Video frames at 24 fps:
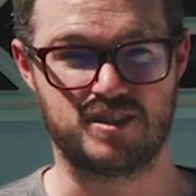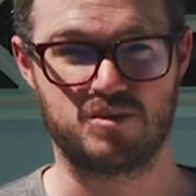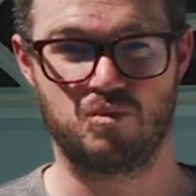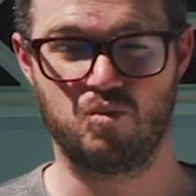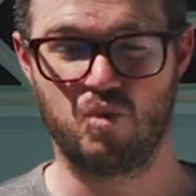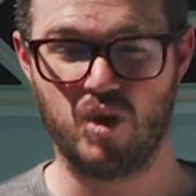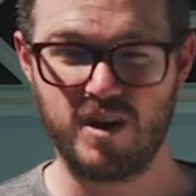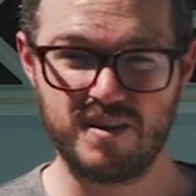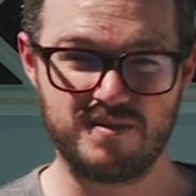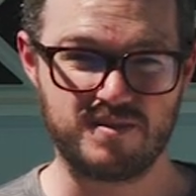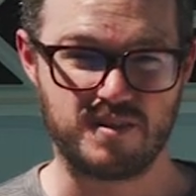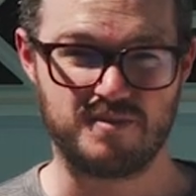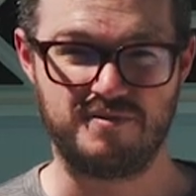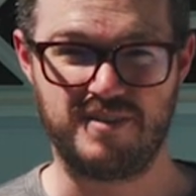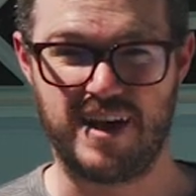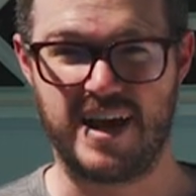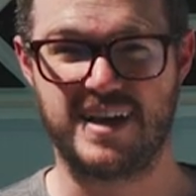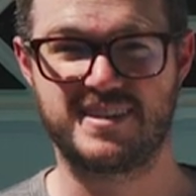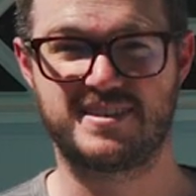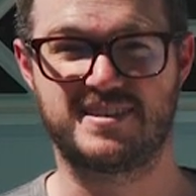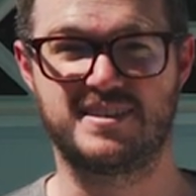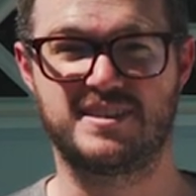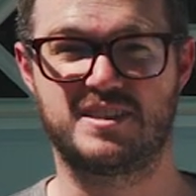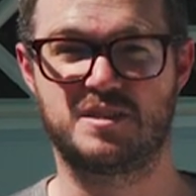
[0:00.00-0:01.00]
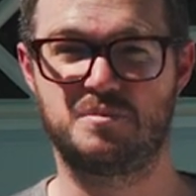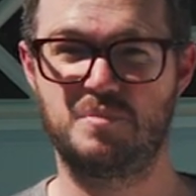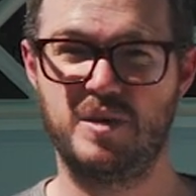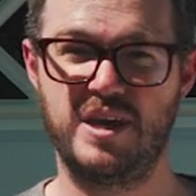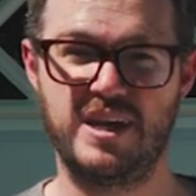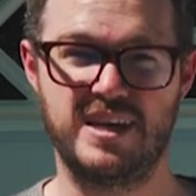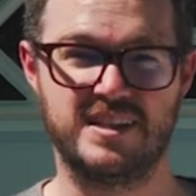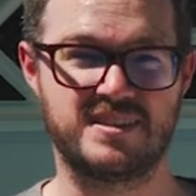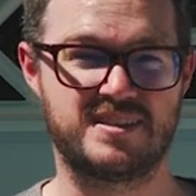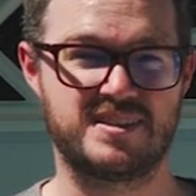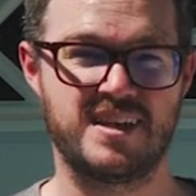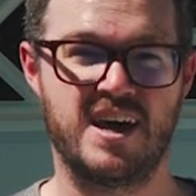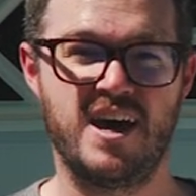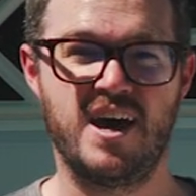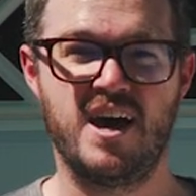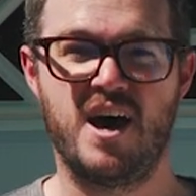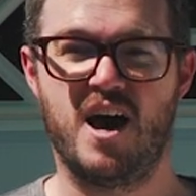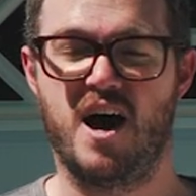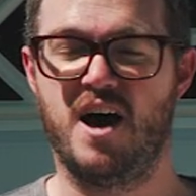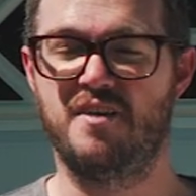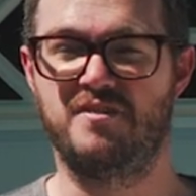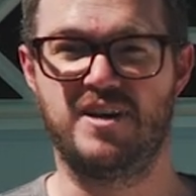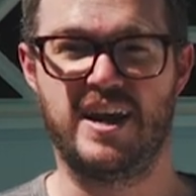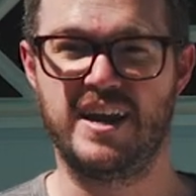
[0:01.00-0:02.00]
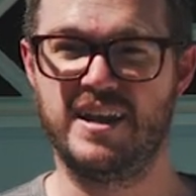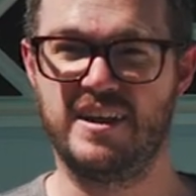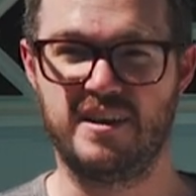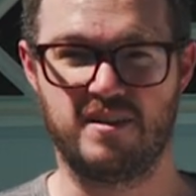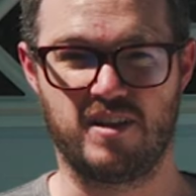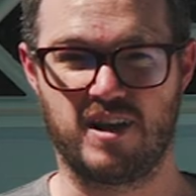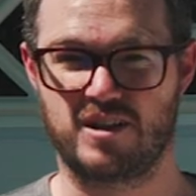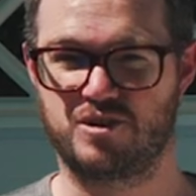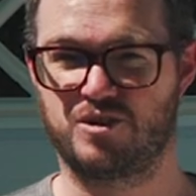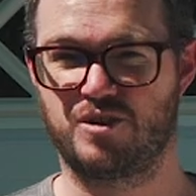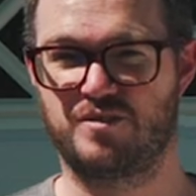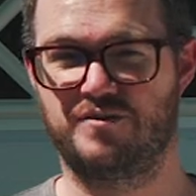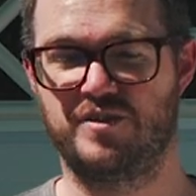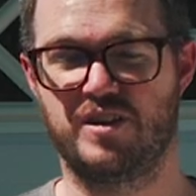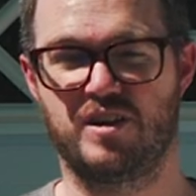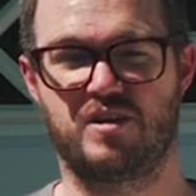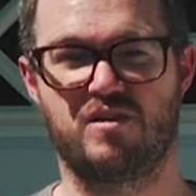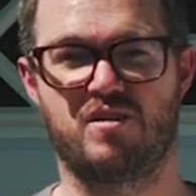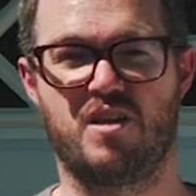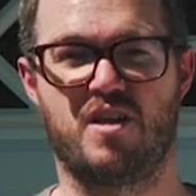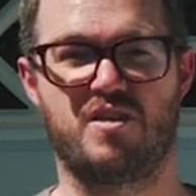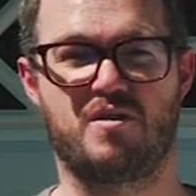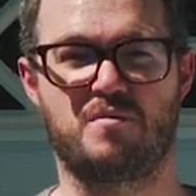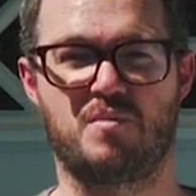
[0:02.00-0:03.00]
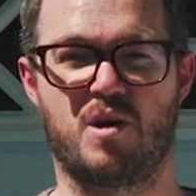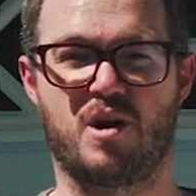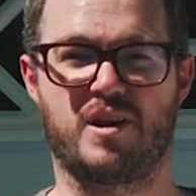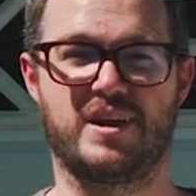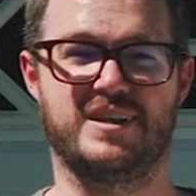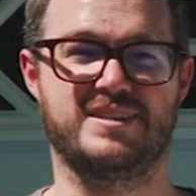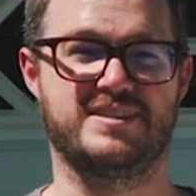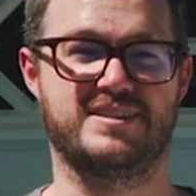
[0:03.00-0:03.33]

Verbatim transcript: one of the fastest speeds of any electric vehicle on the market